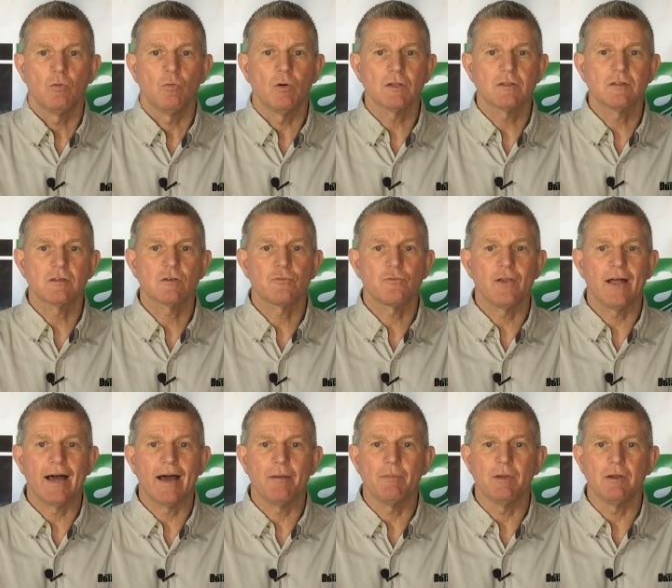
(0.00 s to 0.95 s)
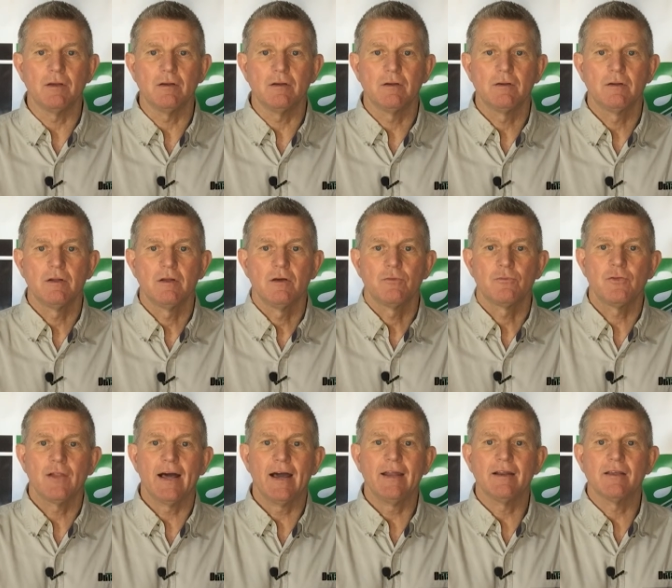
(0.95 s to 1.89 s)
What does flat mean?
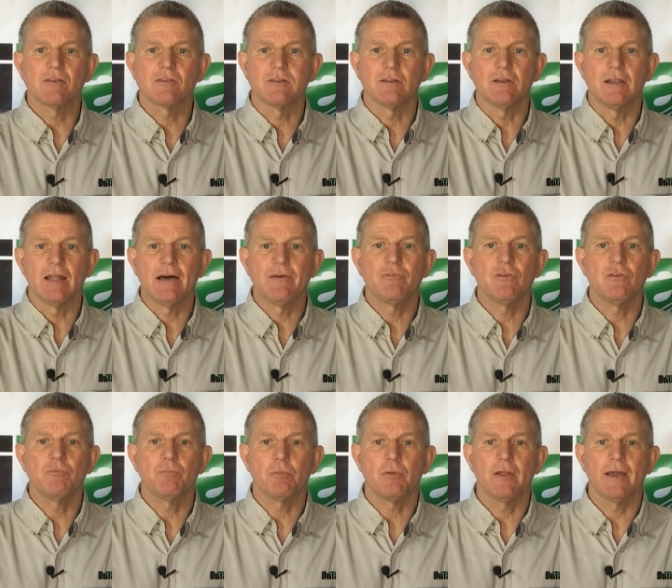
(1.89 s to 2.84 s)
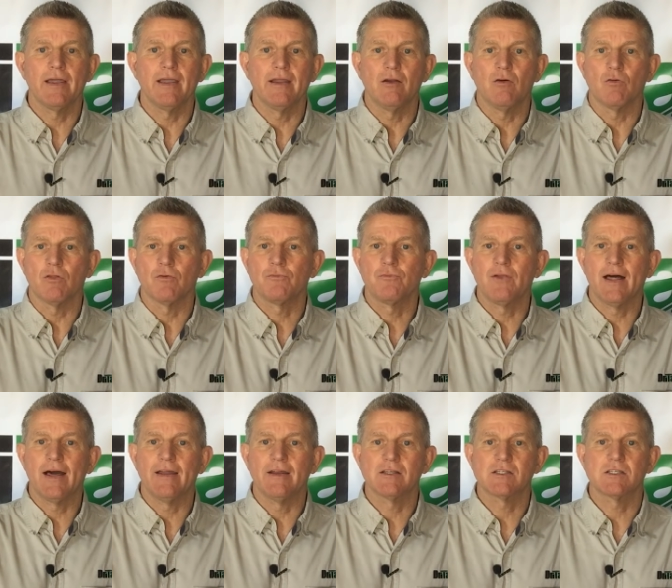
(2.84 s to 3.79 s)
Flat is the level of plane or the
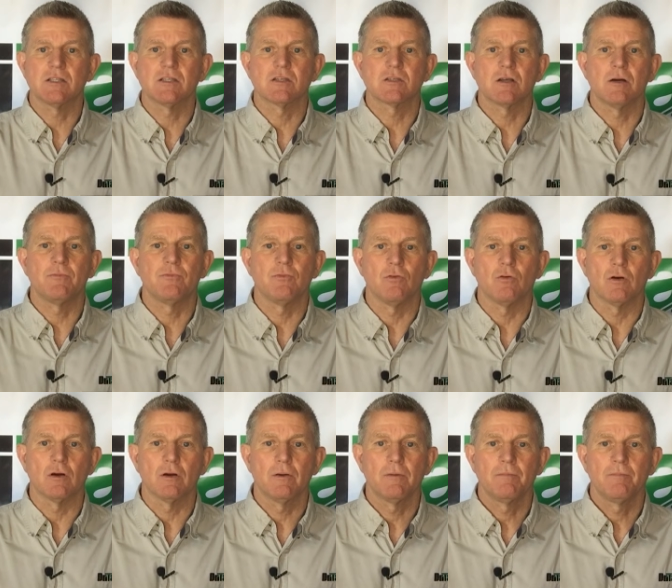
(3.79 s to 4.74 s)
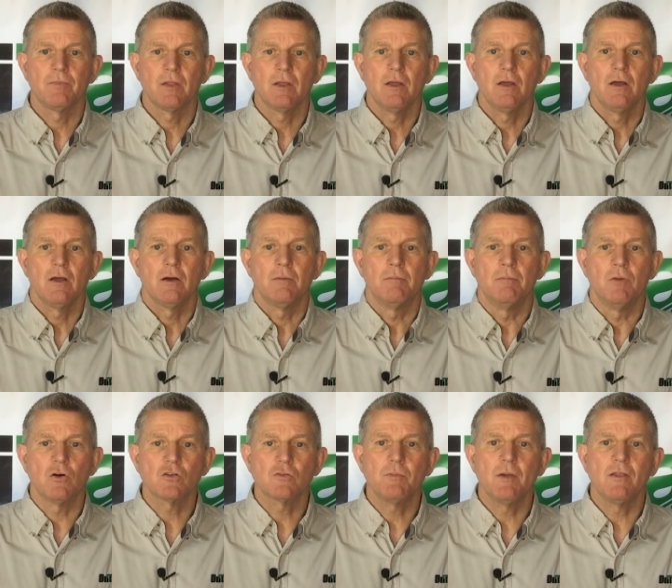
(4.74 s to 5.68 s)
flatness of the subfloor.
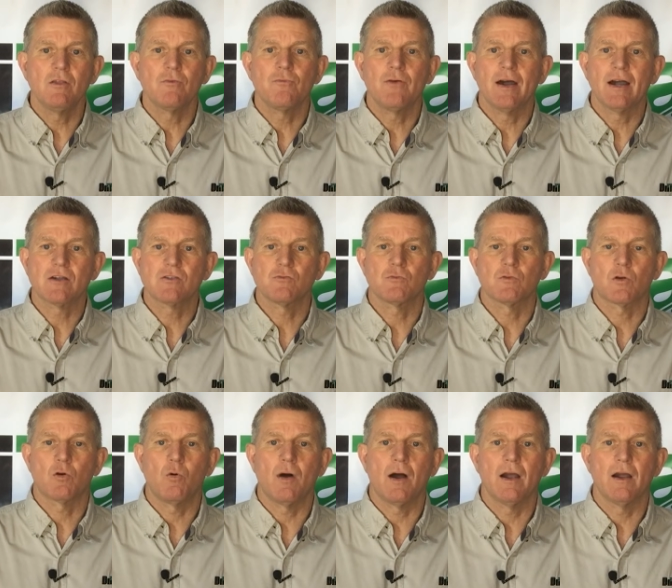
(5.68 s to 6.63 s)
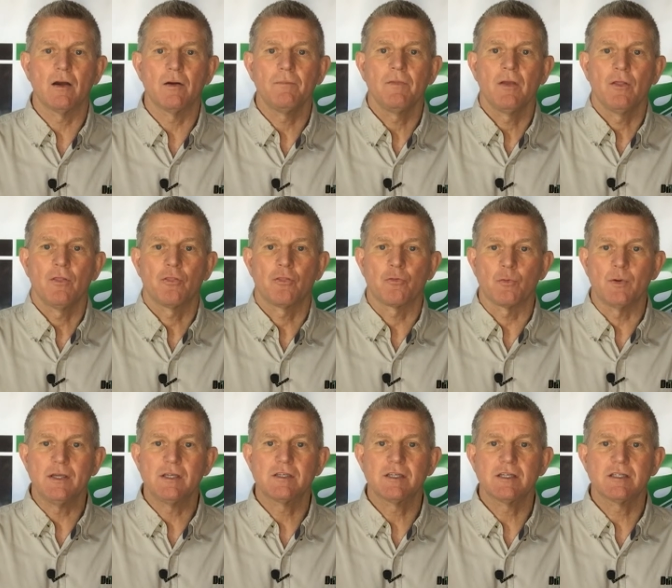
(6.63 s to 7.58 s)
Most manufacturers require
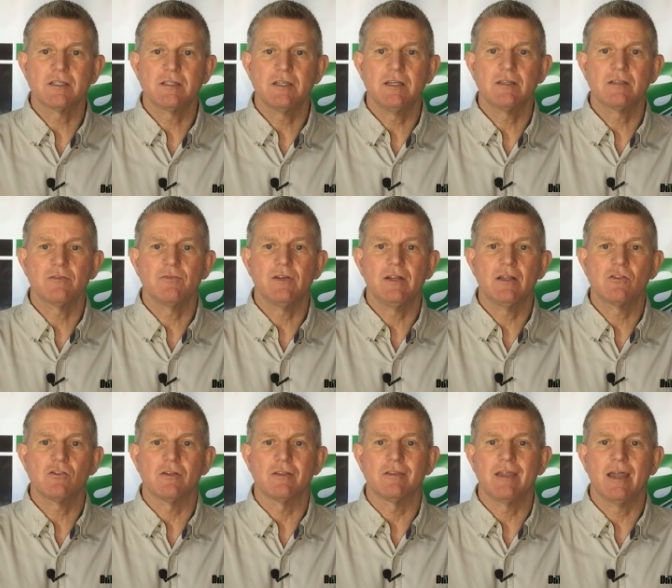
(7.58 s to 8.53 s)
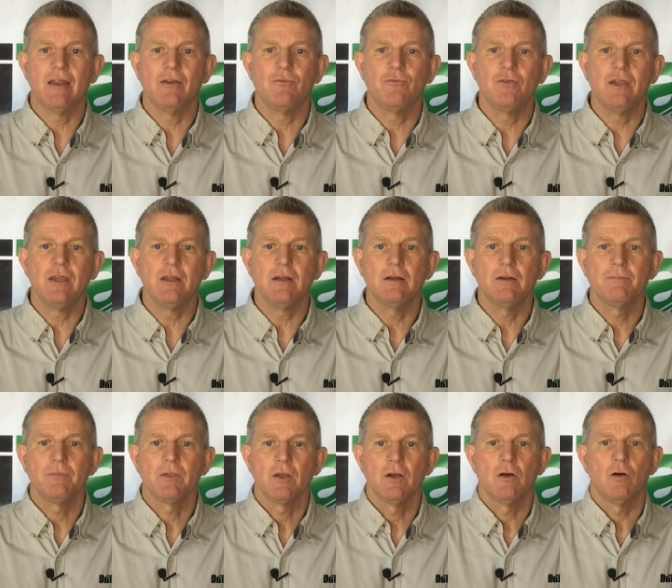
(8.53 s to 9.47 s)
3 16ths of an inch and 10 feet
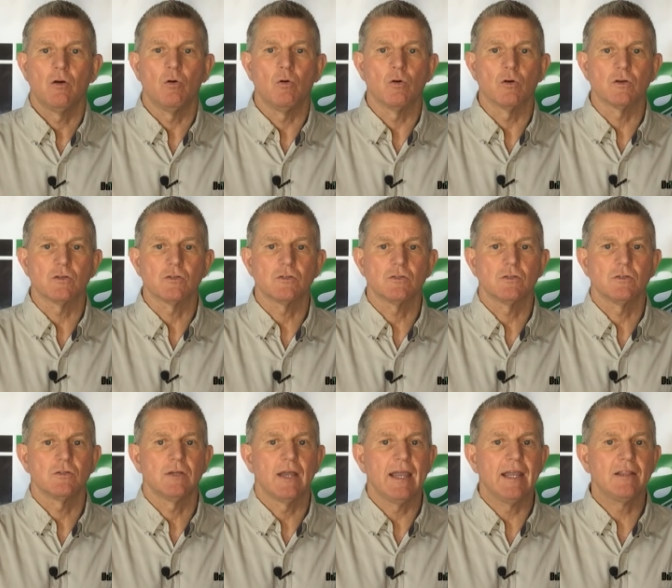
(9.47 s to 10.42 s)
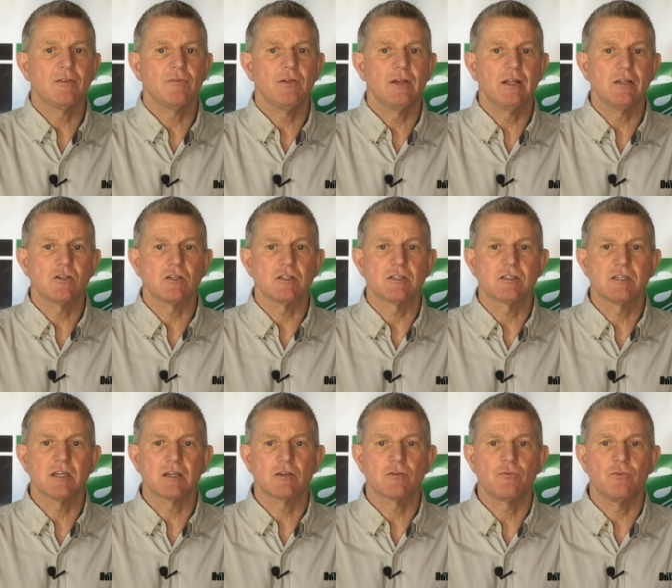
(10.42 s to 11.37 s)
or eighth of an inch and
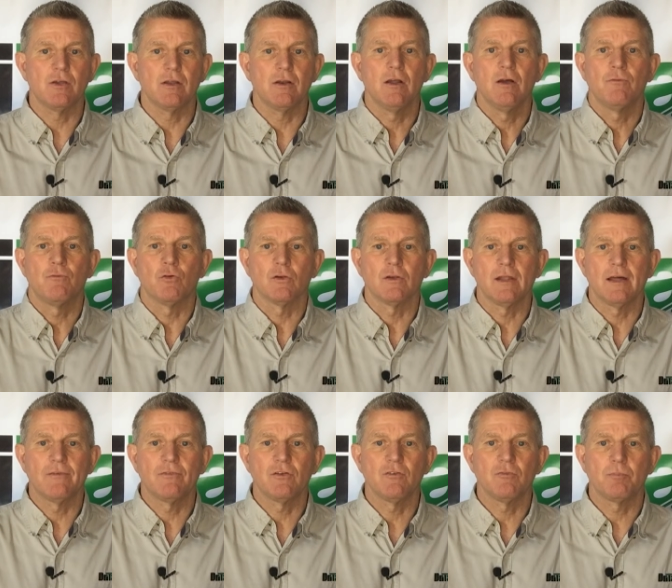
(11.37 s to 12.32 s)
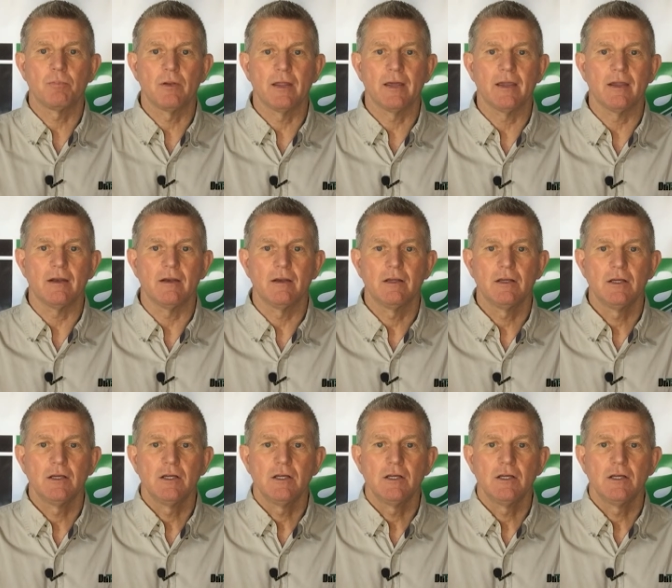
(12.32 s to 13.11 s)
6 feet for level of plane.